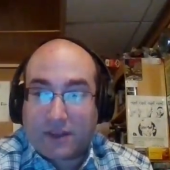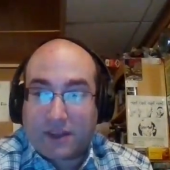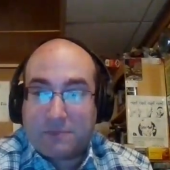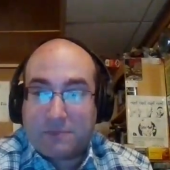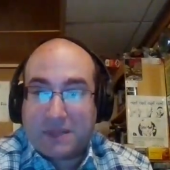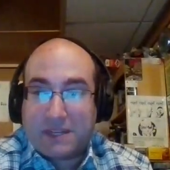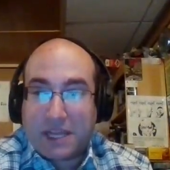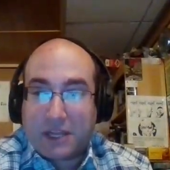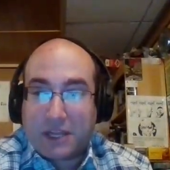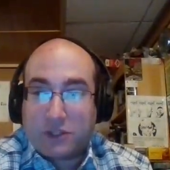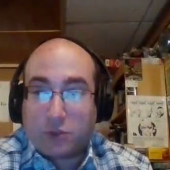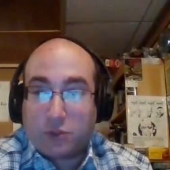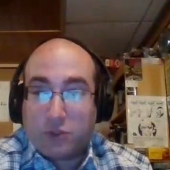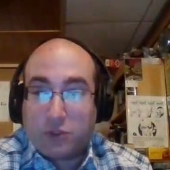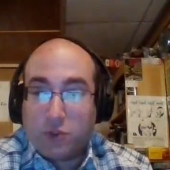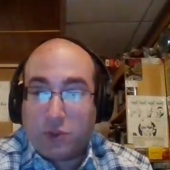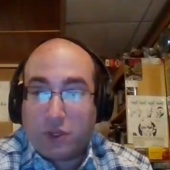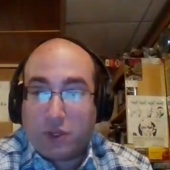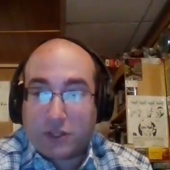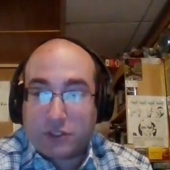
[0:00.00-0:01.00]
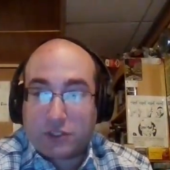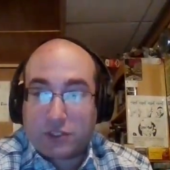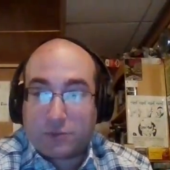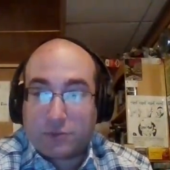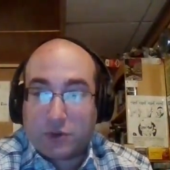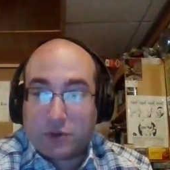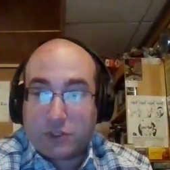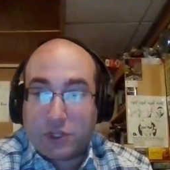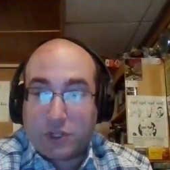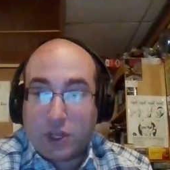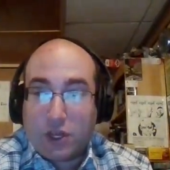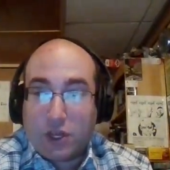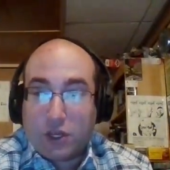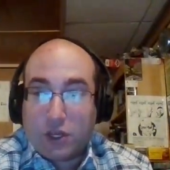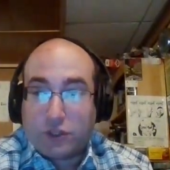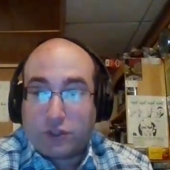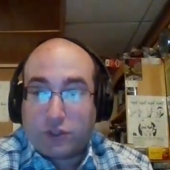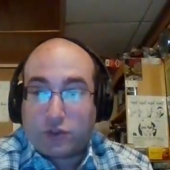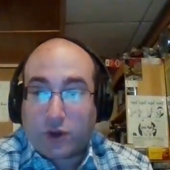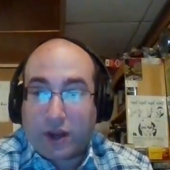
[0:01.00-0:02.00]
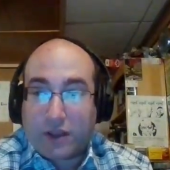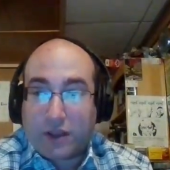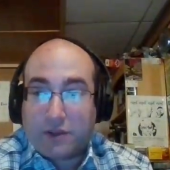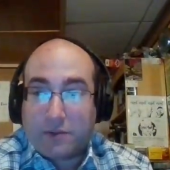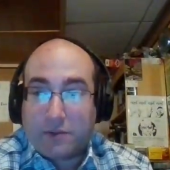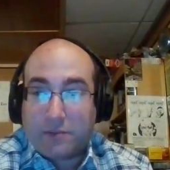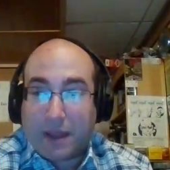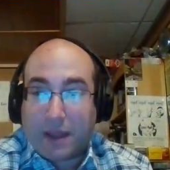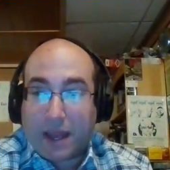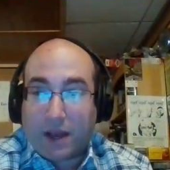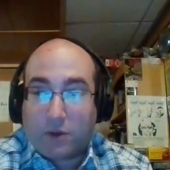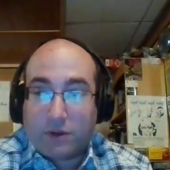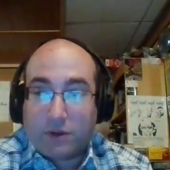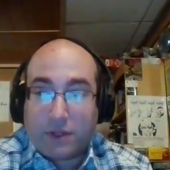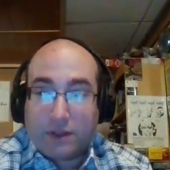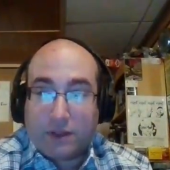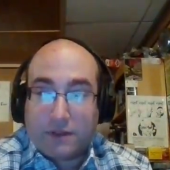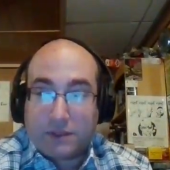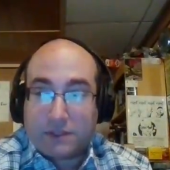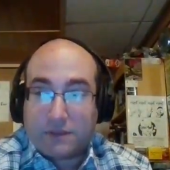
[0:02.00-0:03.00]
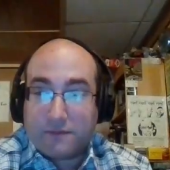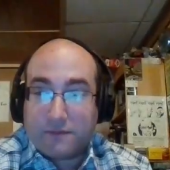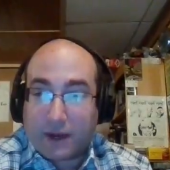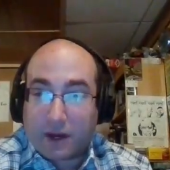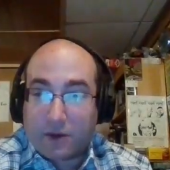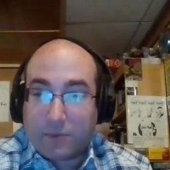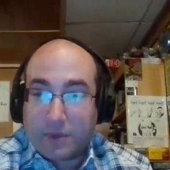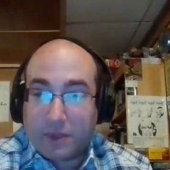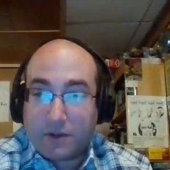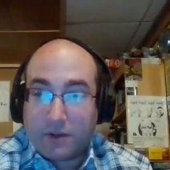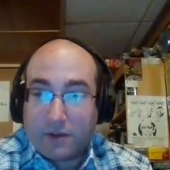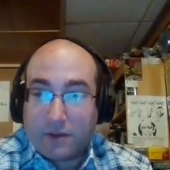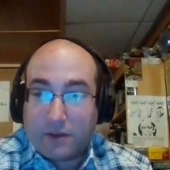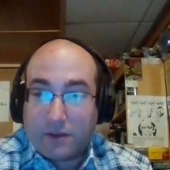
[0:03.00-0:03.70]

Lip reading: potential new customers to try them out in this environment?